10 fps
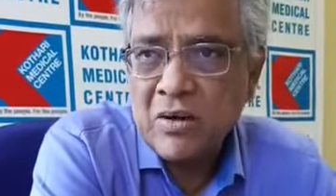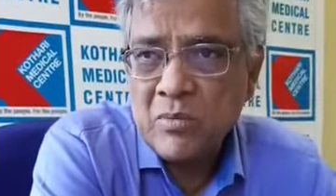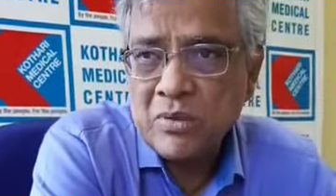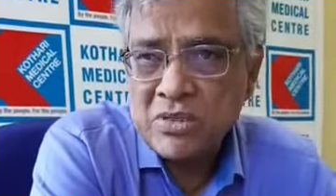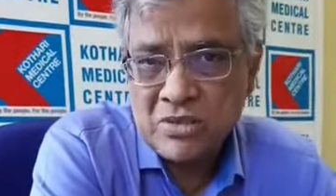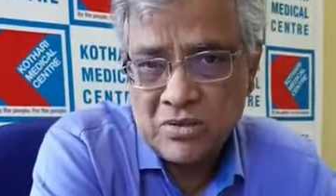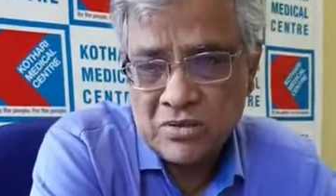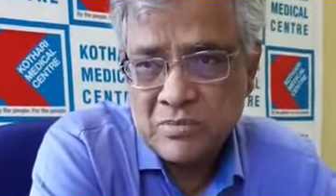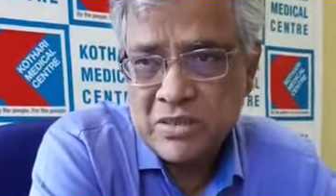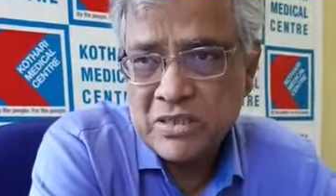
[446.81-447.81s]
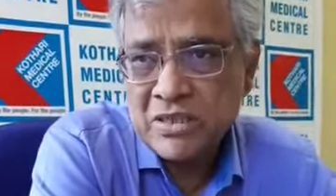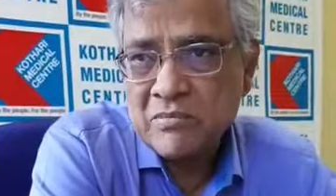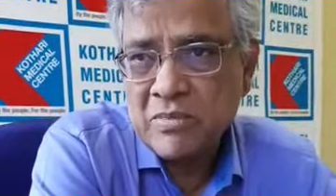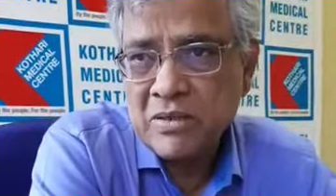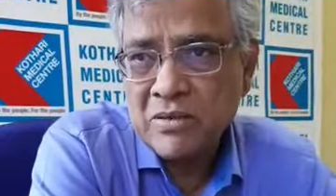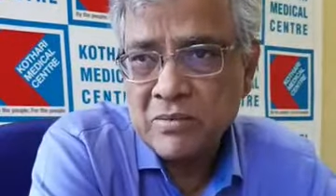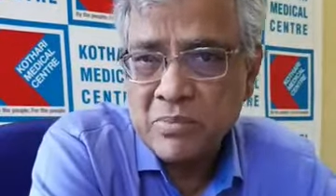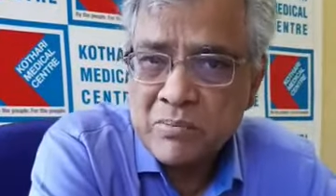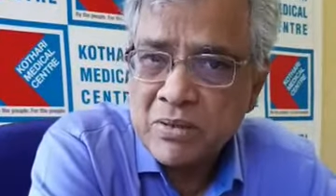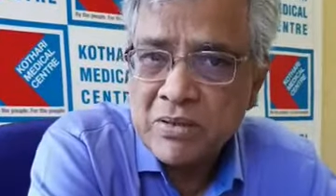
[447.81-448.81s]
how much salt to be taken by all the
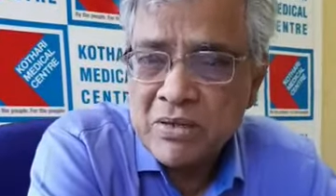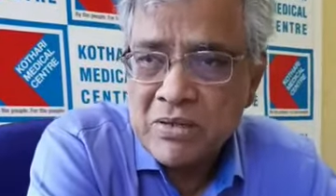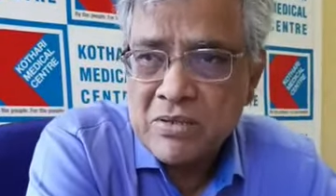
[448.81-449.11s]
people.